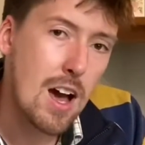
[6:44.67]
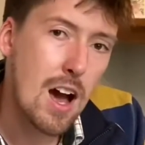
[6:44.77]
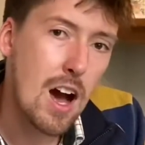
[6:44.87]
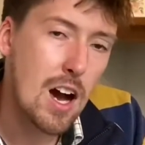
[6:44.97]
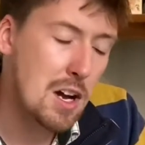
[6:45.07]

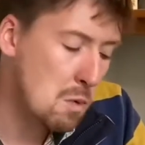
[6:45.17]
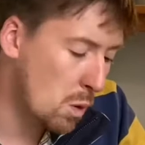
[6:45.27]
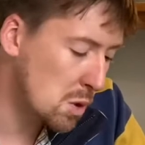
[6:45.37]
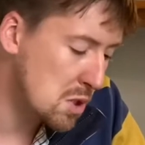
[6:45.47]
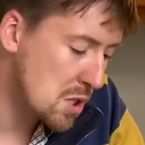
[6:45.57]
I
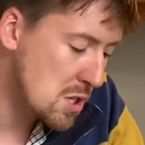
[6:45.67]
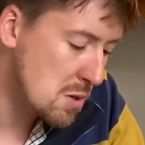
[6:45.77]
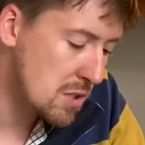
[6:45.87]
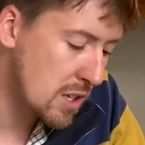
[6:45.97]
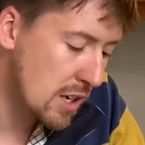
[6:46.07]
want you
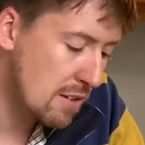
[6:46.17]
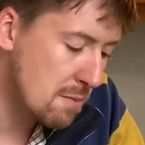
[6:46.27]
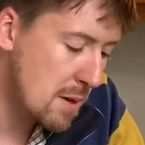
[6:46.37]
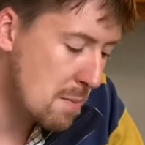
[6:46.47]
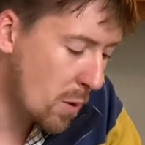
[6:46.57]
to love me
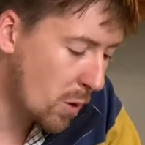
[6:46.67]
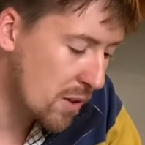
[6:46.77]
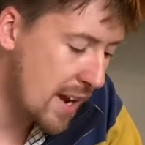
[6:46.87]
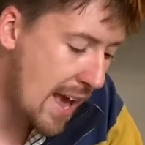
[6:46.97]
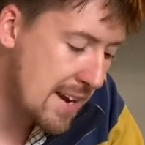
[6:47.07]
more than
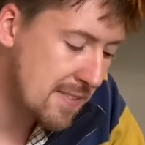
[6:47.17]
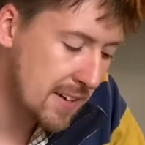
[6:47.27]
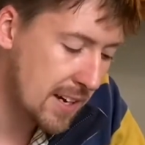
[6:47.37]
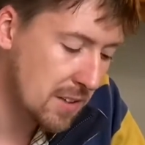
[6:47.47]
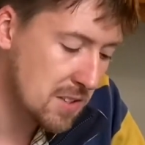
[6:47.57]
anything
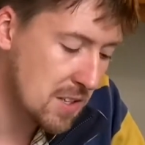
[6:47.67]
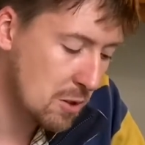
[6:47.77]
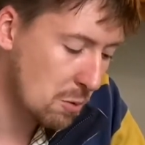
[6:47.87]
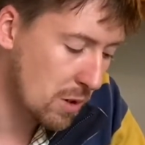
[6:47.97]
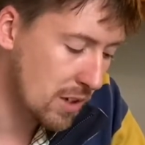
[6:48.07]
else in the
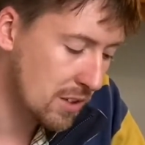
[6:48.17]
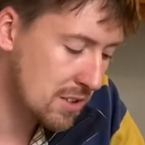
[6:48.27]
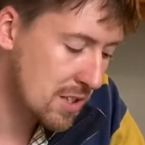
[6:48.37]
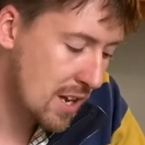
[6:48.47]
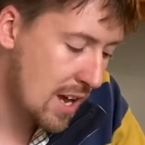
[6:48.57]
world,
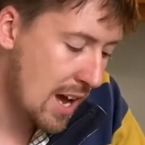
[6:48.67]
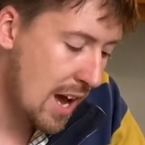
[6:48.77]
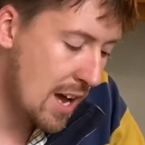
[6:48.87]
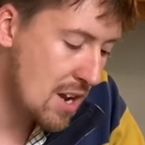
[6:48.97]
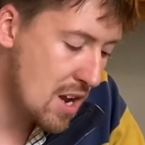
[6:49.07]

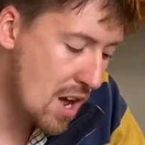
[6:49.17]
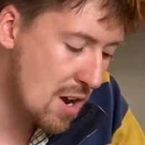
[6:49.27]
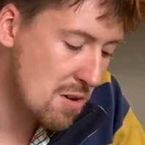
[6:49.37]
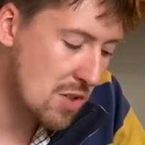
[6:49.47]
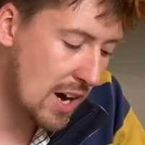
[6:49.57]
and know
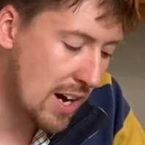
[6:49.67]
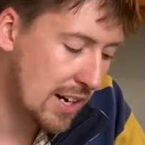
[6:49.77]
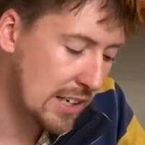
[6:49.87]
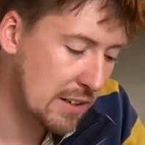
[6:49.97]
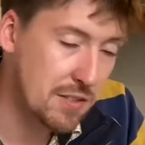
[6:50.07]
that I
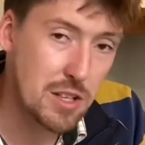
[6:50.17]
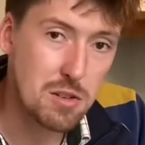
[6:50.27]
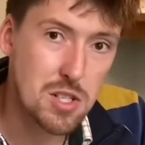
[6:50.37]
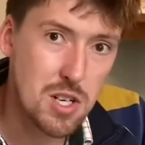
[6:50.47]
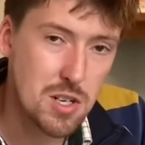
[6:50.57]
love you
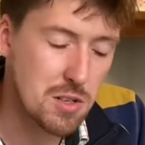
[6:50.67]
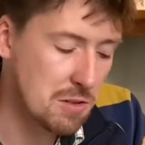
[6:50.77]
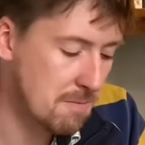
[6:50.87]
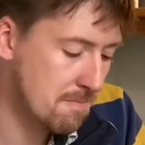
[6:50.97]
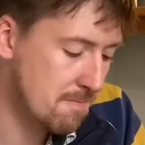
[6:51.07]
too,
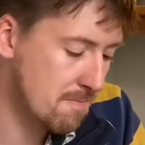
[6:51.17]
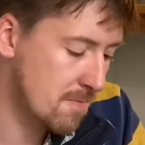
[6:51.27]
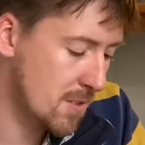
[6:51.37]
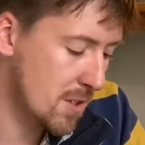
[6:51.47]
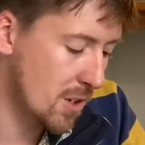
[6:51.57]

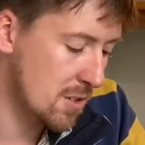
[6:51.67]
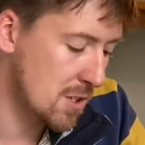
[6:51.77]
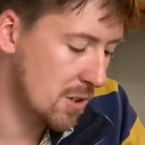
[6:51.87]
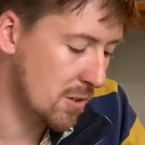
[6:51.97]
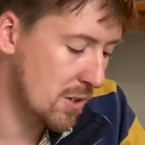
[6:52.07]
God
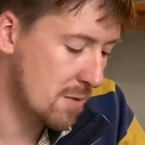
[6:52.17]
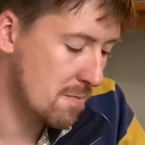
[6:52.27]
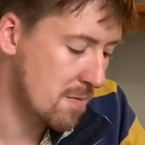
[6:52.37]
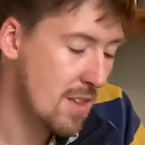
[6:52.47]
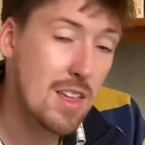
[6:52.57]
told them.
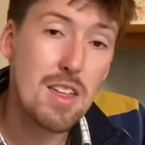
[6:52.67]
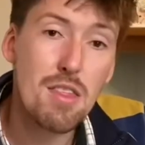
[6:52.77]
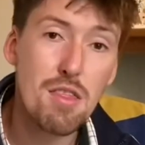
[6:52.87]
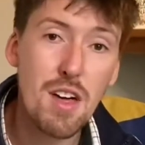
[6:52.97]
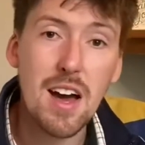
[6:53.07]

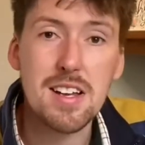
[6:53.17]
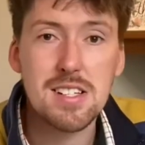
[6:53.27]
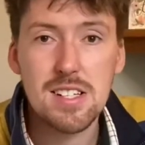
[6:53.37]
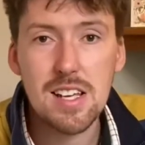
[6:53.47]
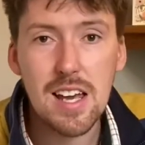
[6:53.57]
That
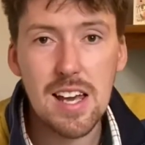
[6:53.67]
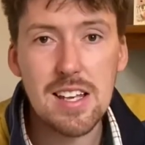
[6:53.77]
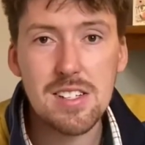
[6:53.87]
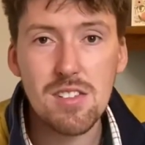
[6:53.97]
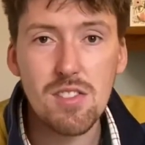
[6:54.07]

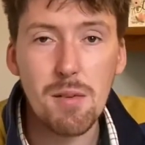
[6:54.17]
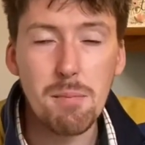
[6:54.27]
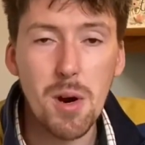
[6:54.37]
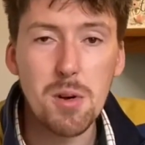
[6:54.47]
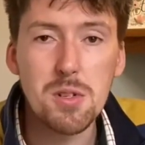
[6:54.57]
is the
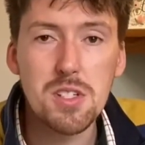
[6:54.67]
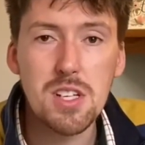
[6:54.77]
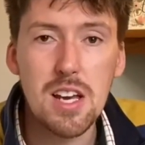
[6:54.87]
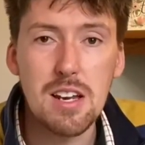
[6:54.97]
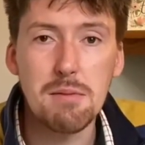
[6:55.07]
most
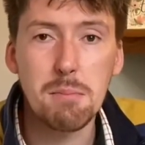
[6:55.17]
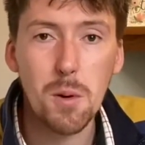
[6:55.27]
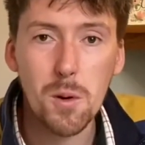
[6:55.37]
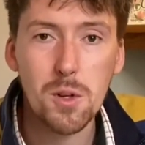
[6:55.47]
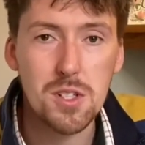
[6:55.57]

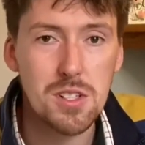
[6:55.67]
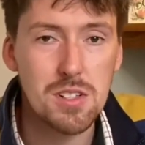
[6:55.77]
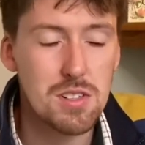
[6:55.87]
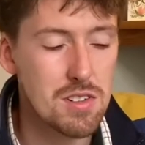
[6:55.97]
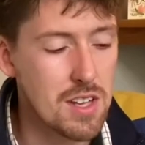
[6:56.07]
important
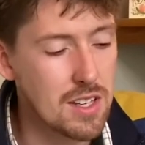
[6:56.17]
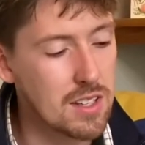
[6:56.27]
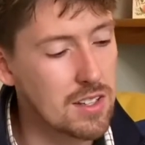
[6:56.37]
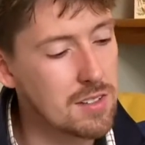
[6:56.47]
thing.